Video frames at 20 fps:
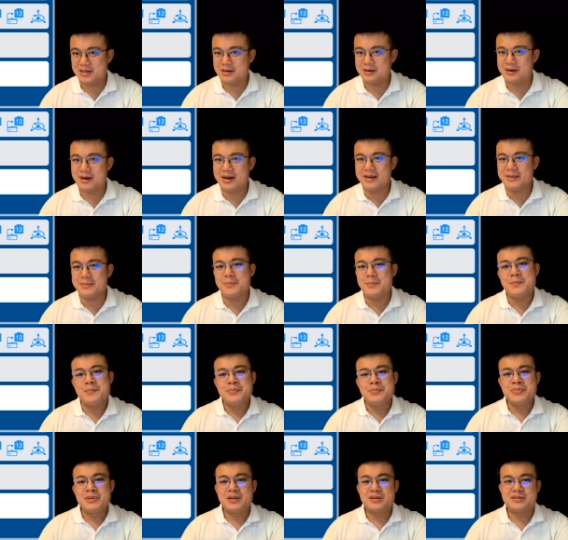All right,
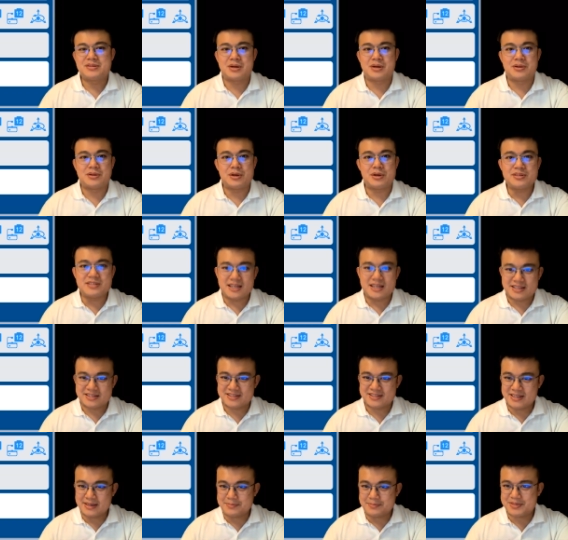so those are the
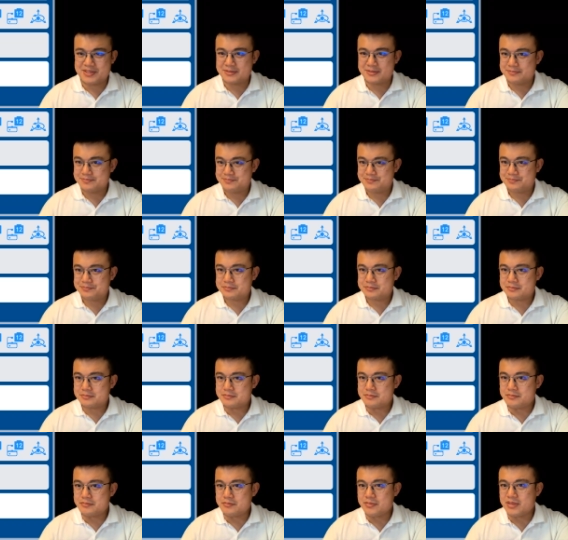steps
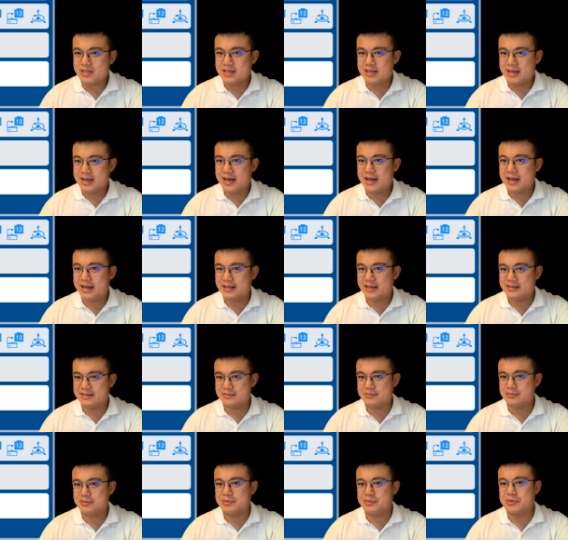
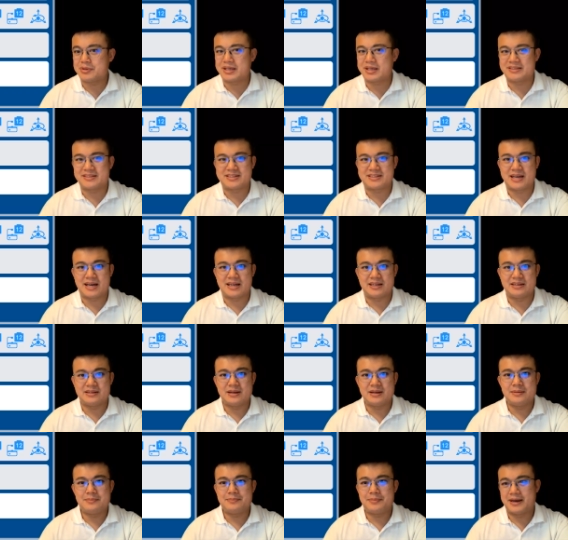and we will get started
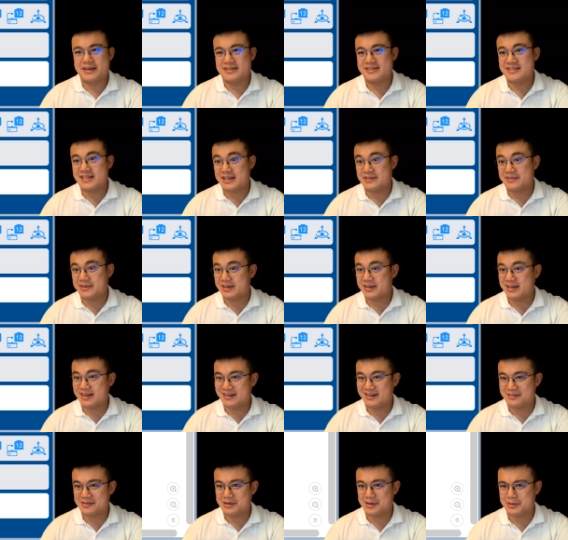by saving
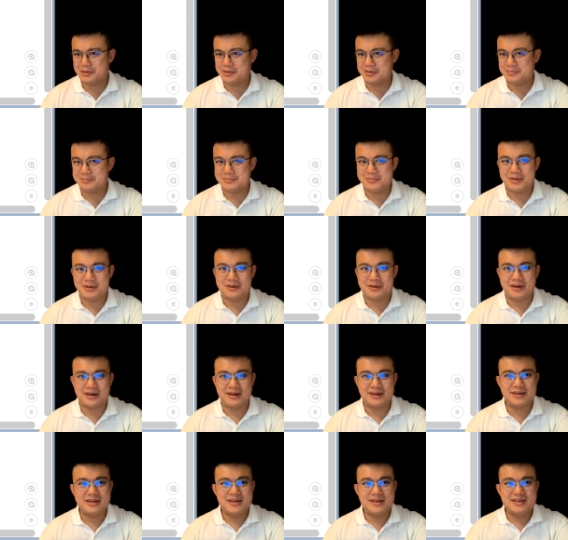our code. All
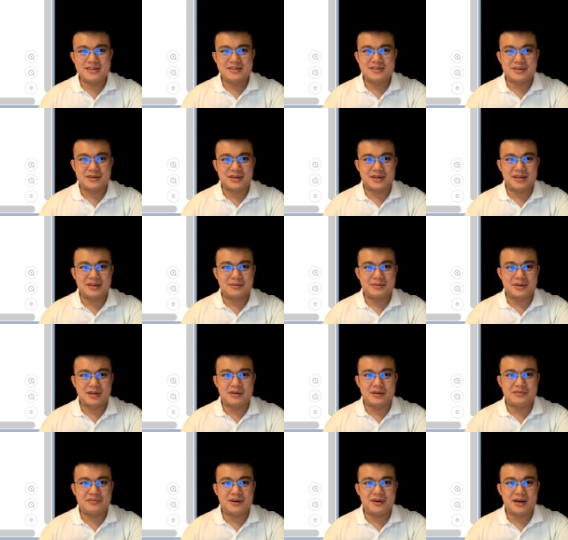right, so here we
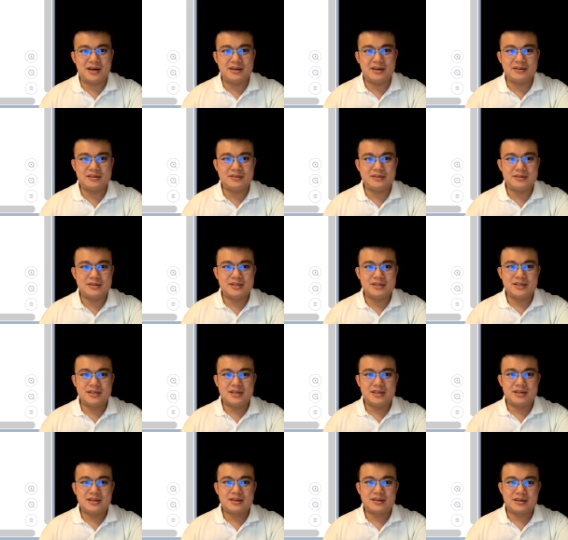go, file.
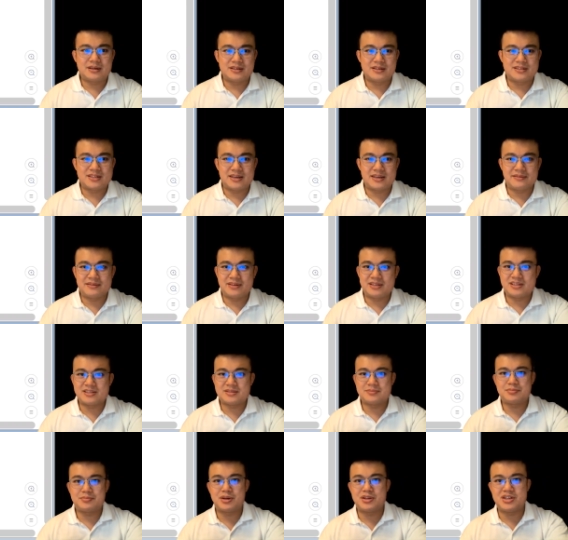I'm gonna save
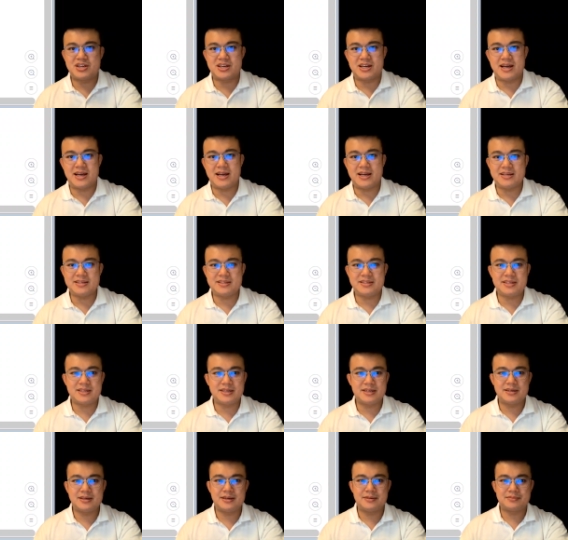this project as,
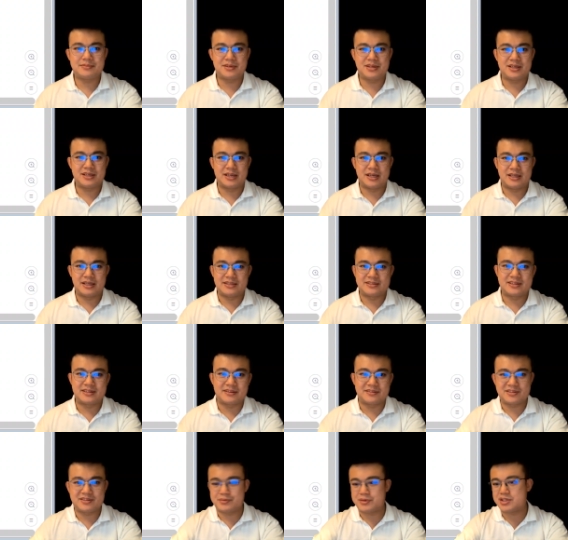
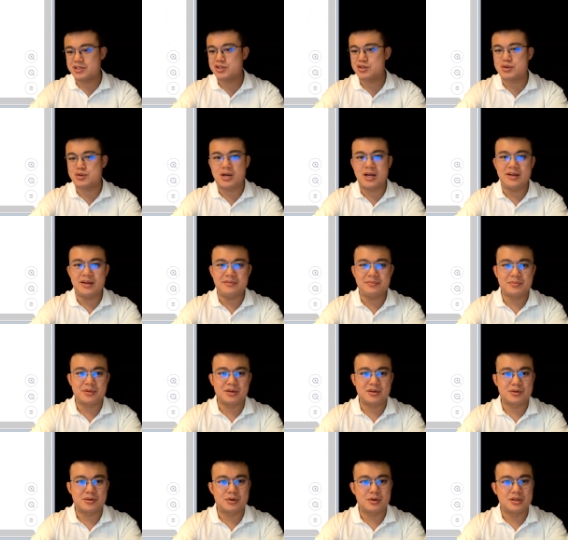instead of Swish Drive, I'm
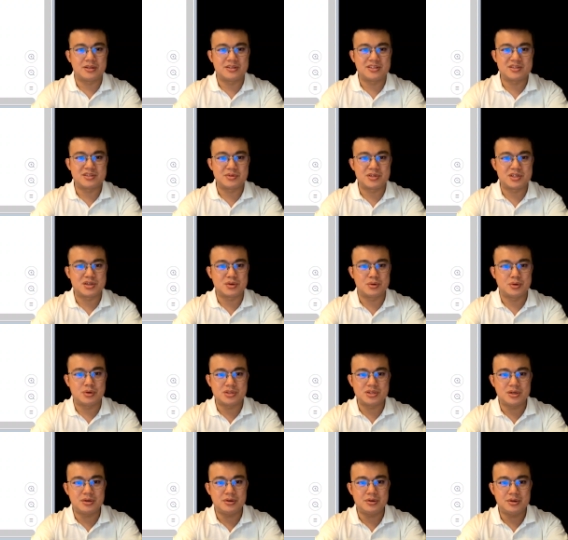gonna call it Swish
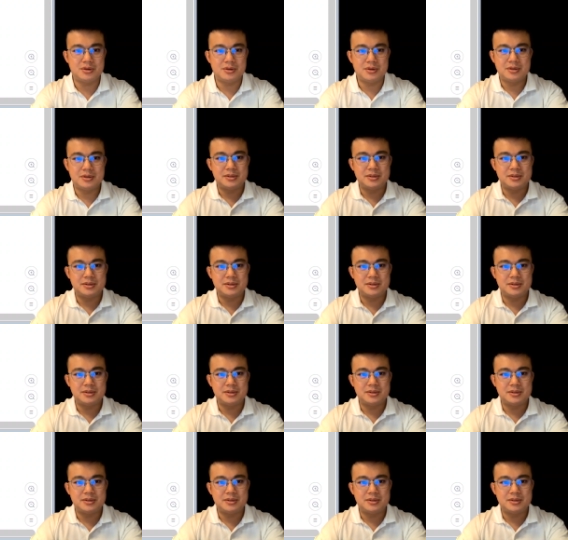Auto.